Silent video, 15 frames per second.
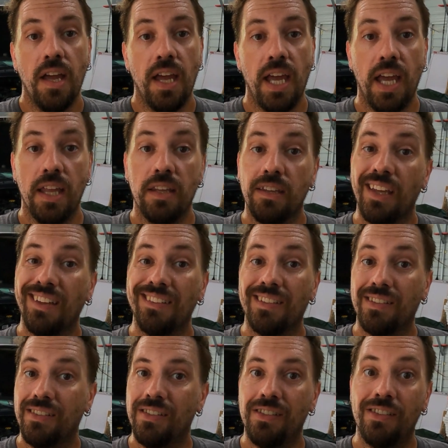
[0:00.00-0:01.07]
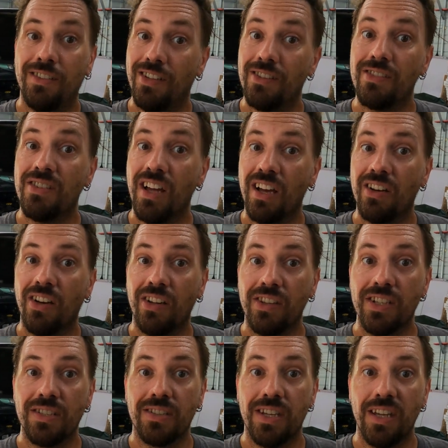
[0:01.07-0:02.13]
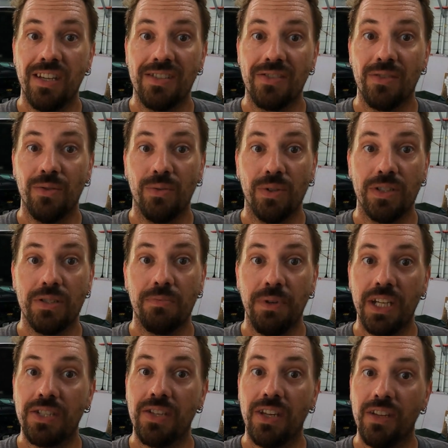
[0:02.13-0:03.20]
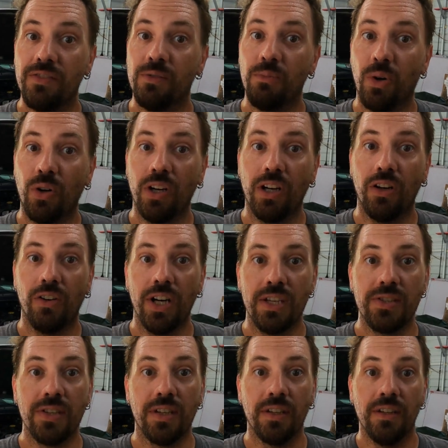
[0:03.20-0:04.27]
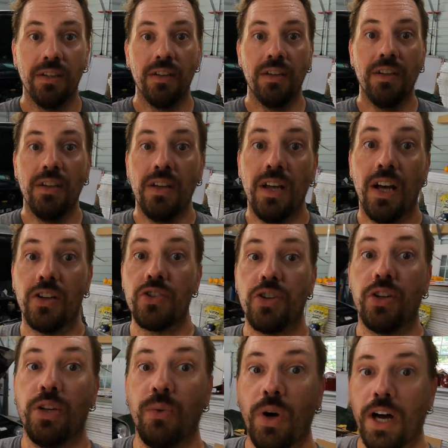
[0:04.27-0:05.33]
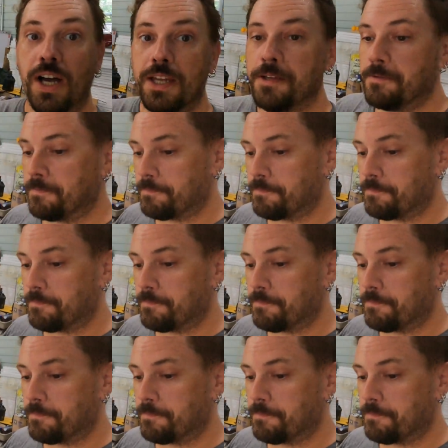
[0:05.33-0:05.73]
And there's none on this diesel, which makes it even more interesting. I'll show you why.